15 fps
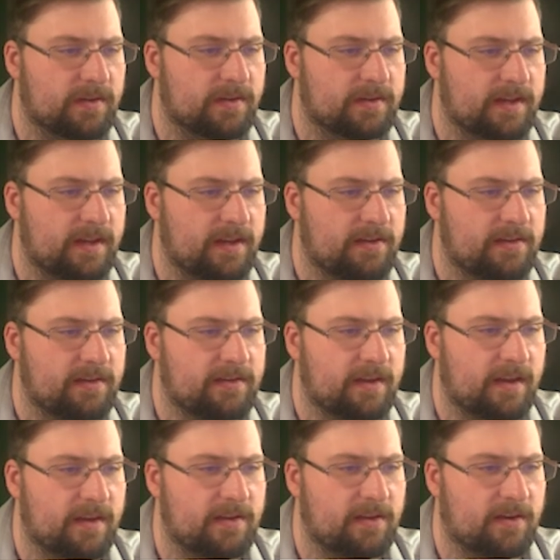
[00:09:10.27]
the tangent
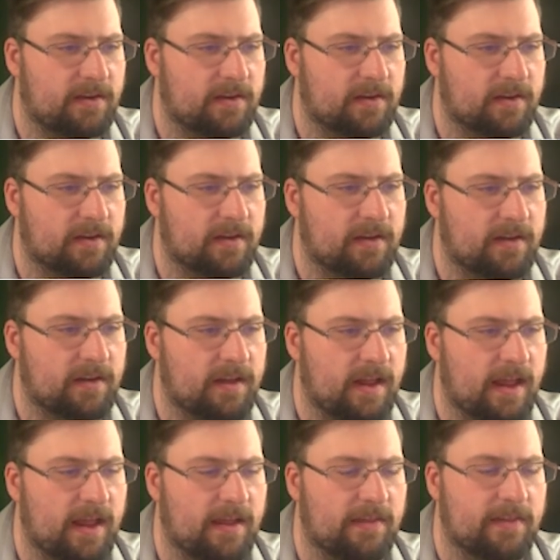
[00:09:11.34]
end arc
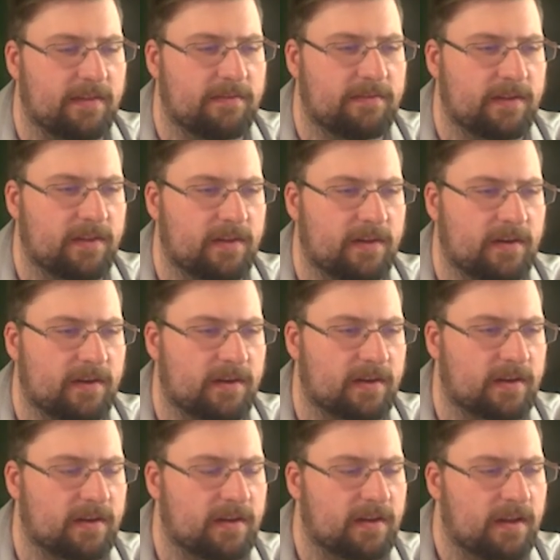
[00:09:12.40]
and the fillet arc,